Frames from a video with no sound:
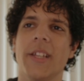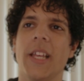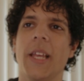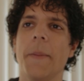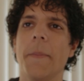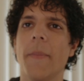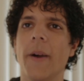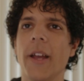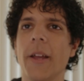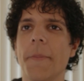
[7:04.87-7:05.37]

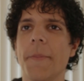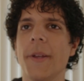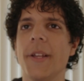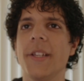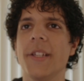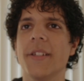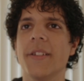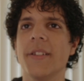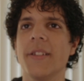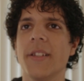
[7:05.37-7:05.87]
In my
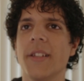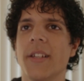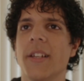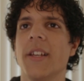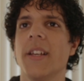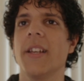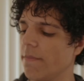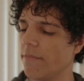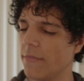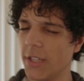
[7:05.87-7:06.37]
opinion,
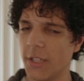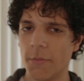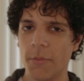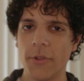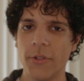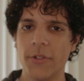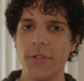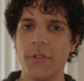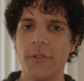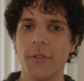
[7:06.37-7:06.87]
this
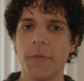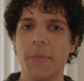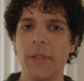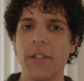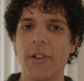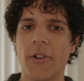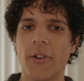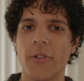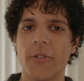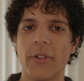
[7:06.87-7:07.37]
Bluetooth USB
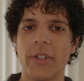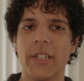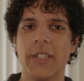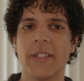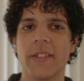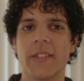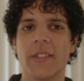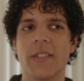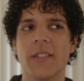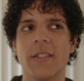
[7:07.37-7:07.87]
dongle
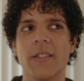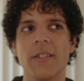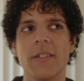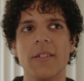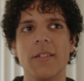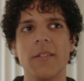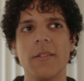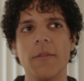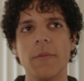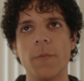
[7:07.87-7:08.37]
is
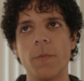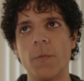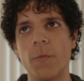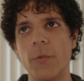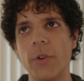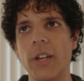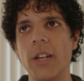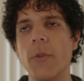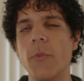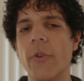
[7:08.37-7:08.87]

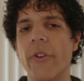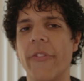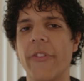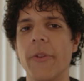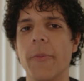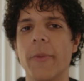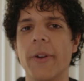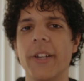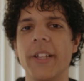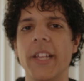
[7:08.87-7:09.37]
really worth
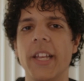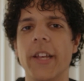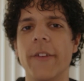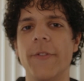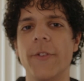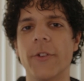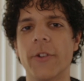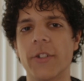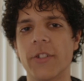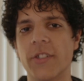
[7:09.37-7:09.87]
your money
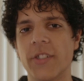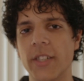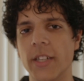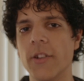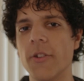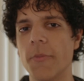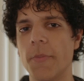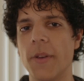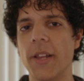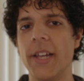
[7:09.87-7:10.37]
if you're a
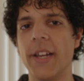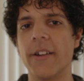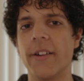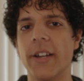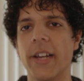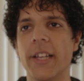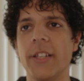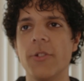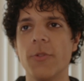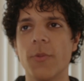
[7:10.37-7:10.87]
single player
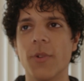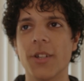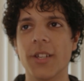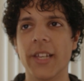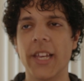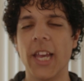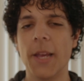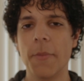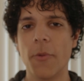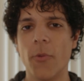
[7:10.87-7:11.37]
and you want to
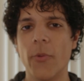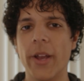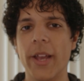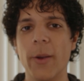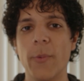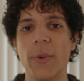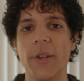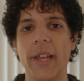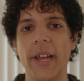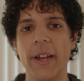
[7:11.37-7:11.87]
game
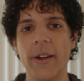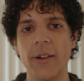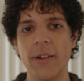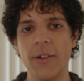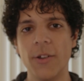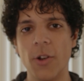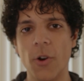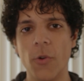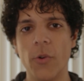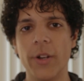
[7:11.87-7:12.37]
away with
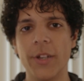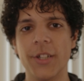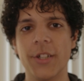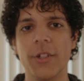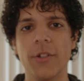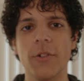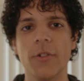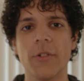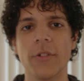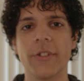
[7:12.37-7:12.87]
no
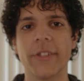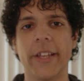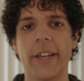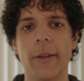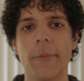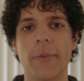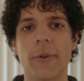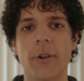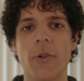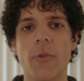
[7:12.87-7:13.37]
additional
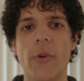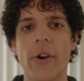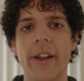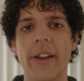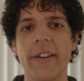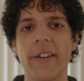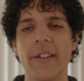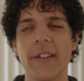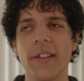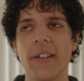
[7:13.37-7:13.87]
setup
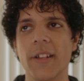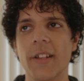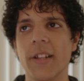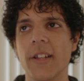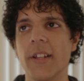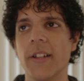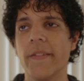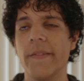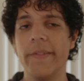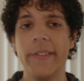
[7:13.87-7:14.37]
required.
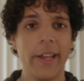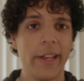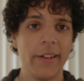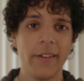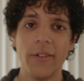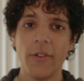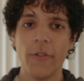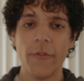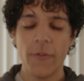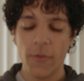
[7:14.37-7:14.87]

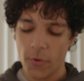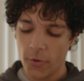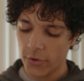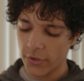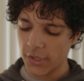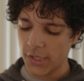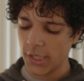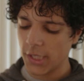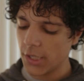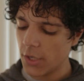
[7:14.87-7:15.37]
Then of
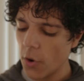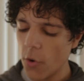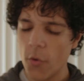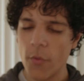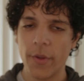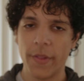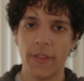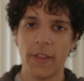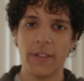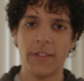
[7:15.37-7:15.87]
course go
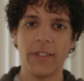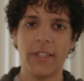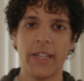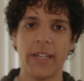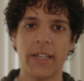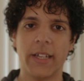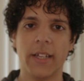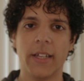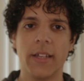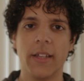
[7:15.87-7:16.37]
with this
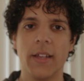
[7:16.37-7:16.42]
stick.